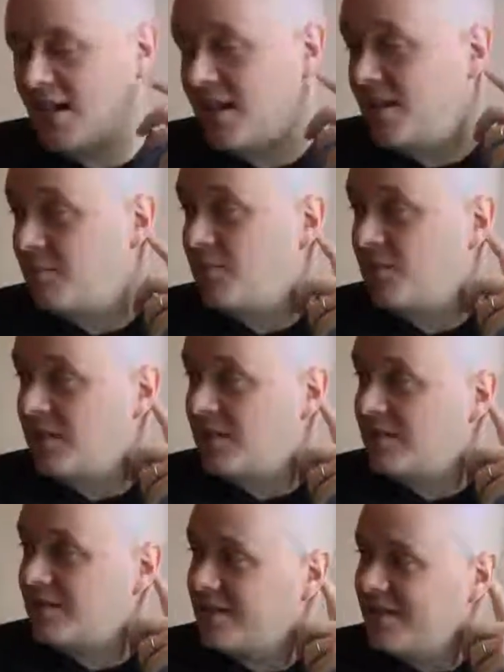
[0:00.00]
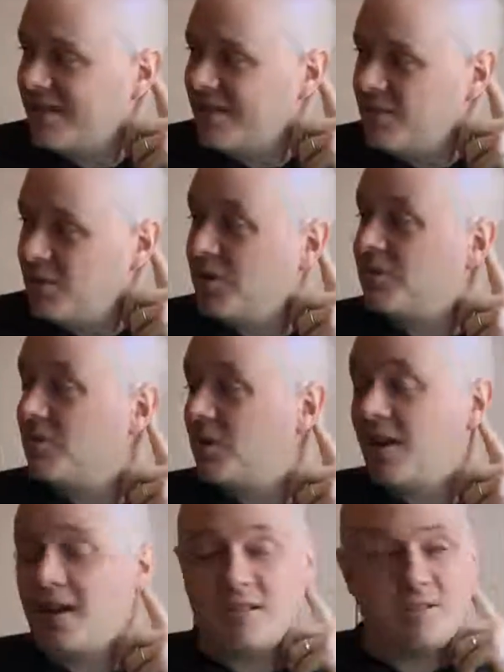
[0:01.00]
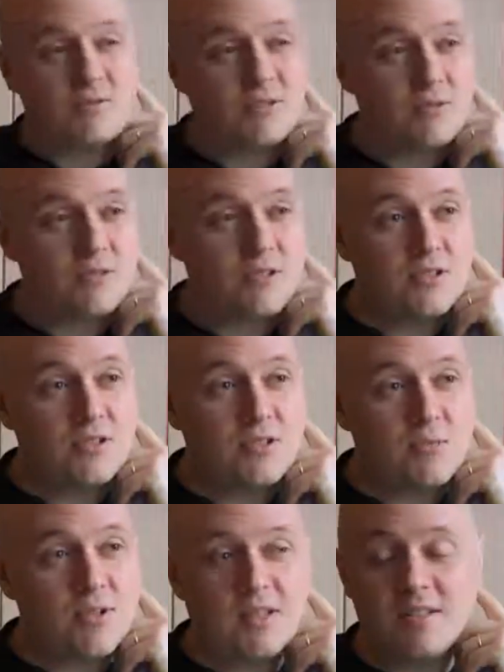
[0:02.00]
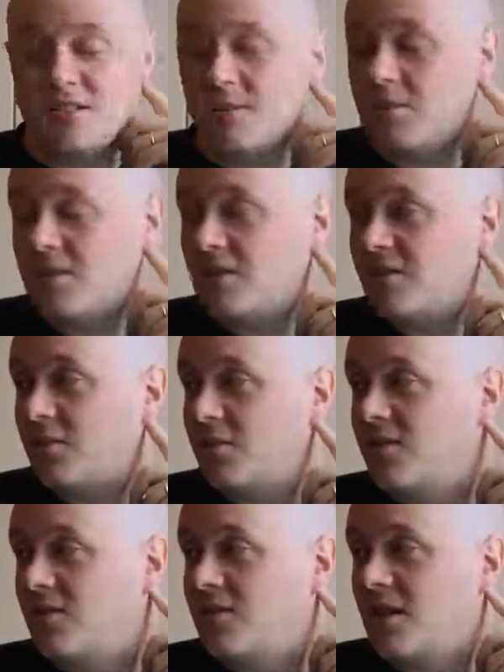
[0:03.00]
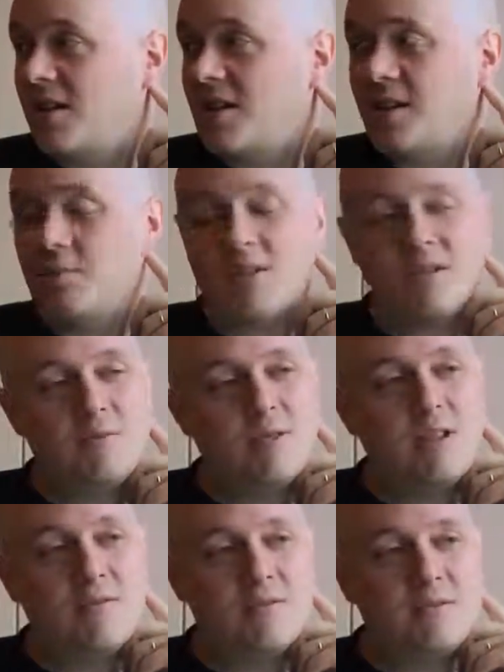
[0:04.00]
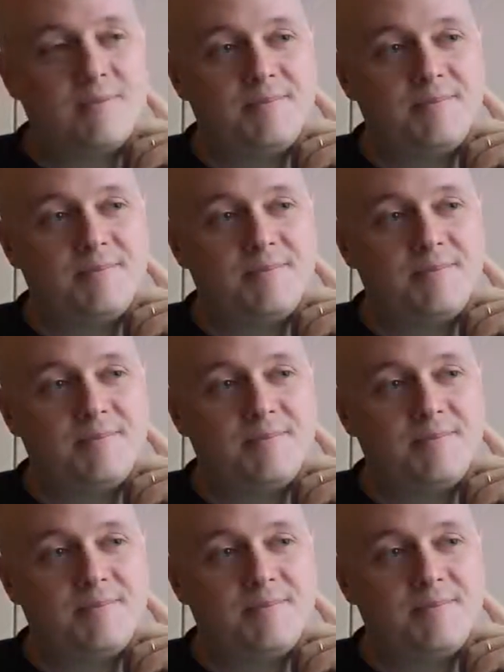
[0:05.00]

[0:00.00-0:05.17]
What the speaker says: I think, pulling from a lot of different sources to bring in some of this sort of exotic gameplay that we have.